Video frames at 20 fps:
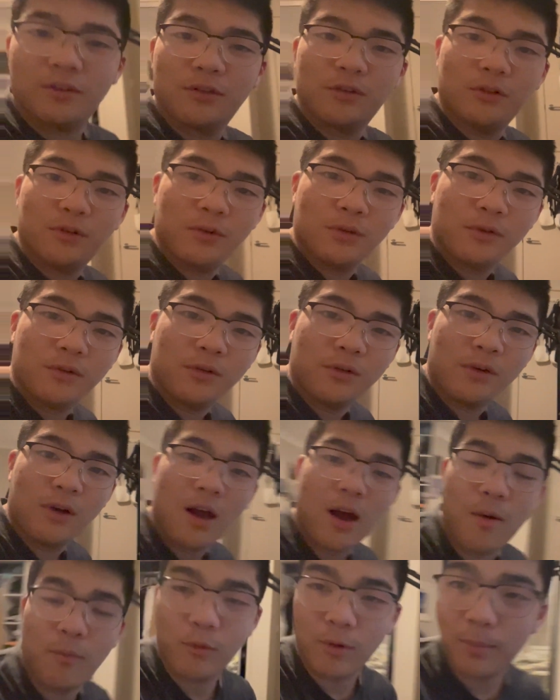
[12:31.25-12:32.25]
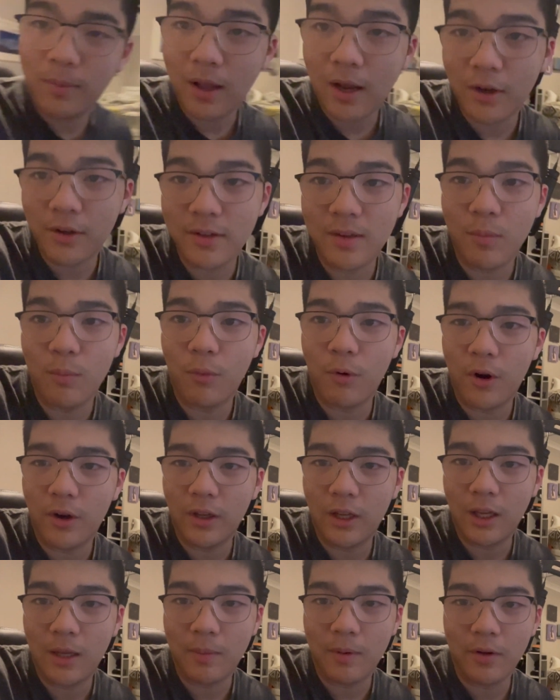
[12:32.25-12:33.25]
to do reply to some
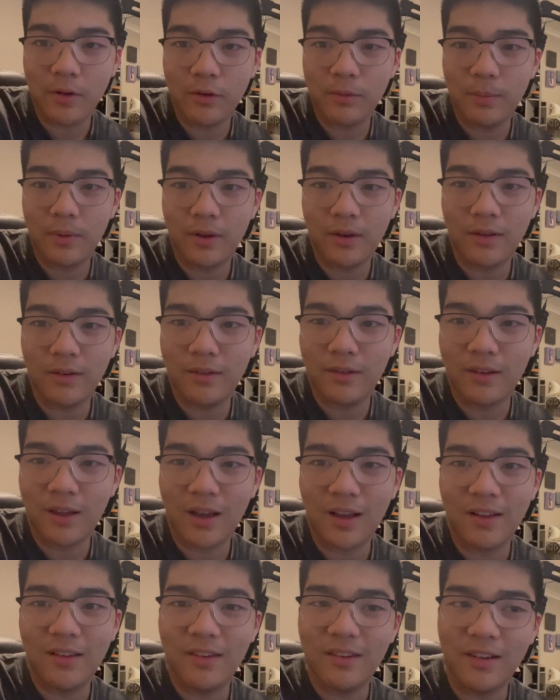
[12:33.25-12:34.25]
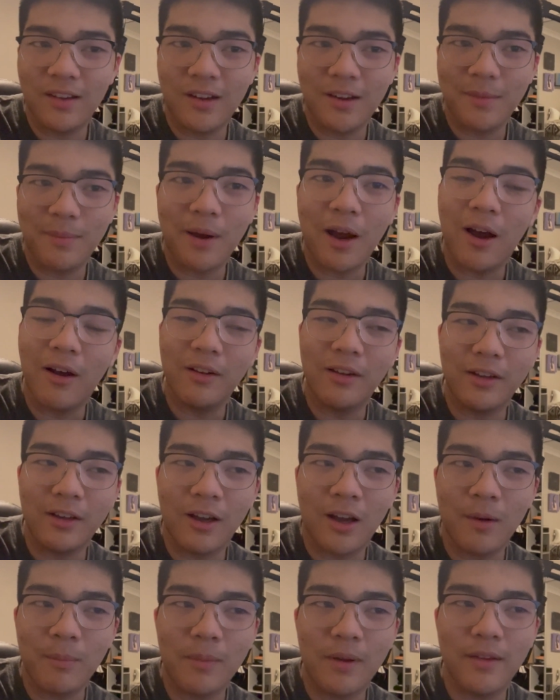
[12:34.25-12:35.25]
work emails because I can see it piling
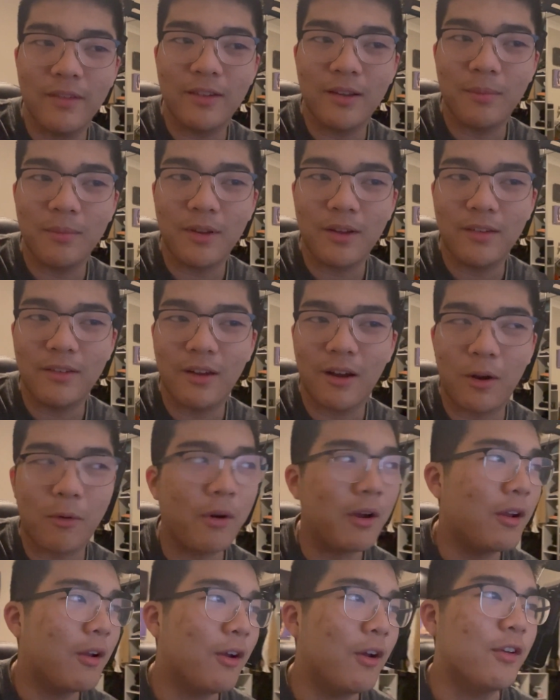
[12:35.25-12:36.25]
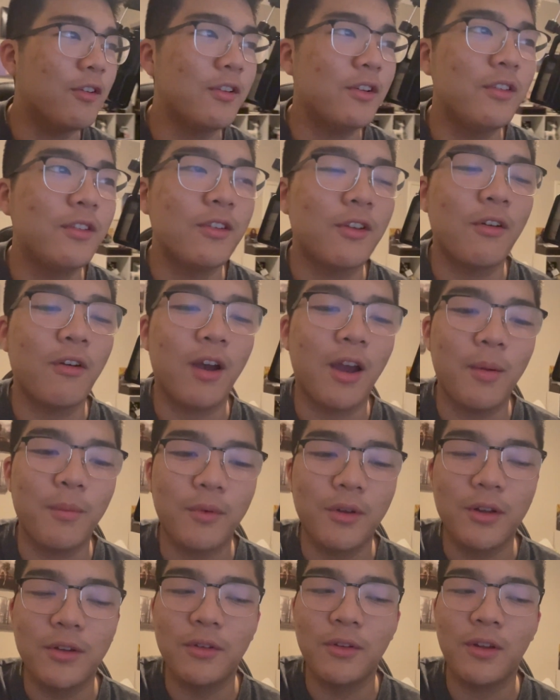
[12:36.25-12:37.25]
up and some things are quite urgent, so I'm
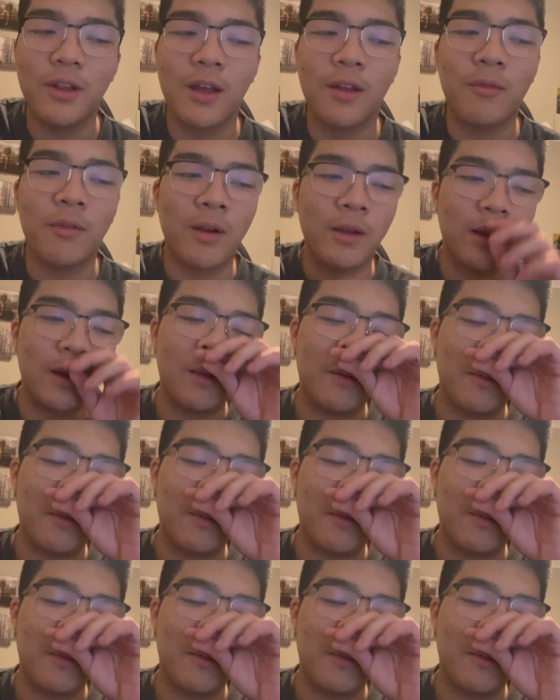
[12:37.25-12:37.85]
gonna do that right now.